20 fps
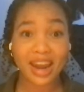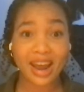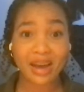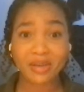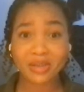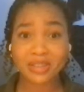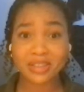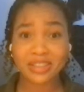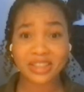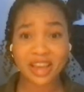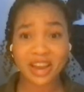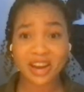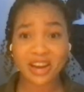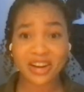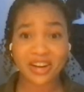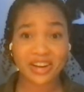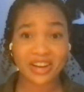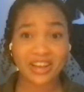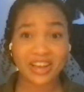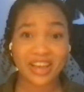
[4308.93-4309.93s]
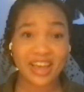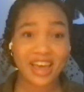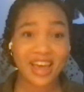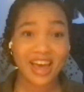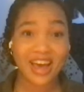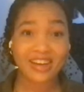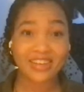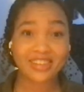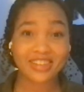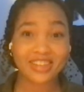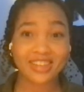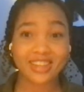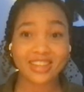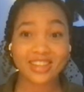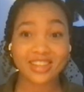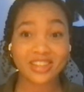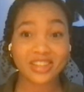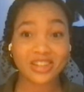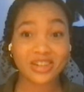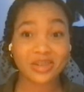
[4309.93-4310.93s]
And I was scared I was like,
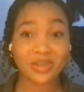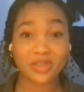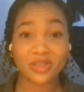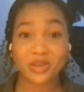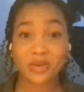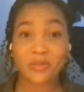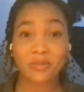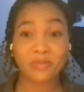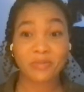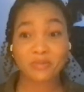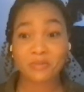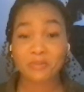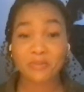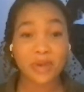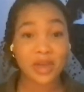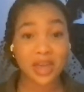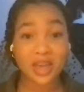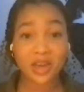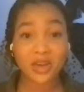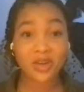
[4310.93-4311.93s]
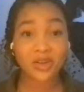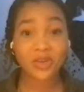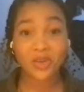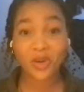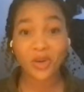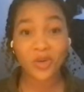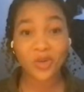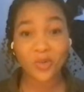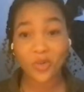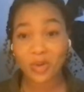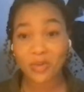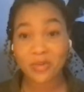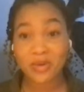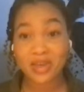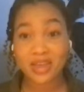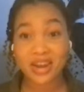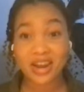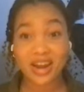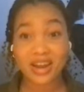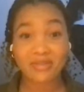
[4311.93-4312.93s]
these are some big grown
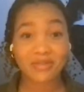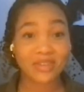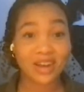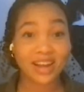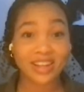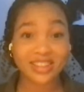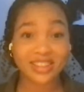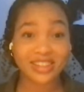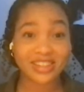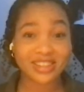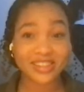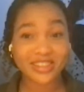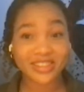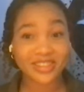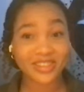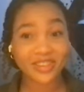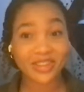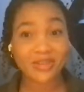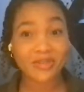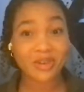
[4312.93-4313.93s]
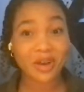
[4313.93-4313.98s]
women, and I'm 19 years old.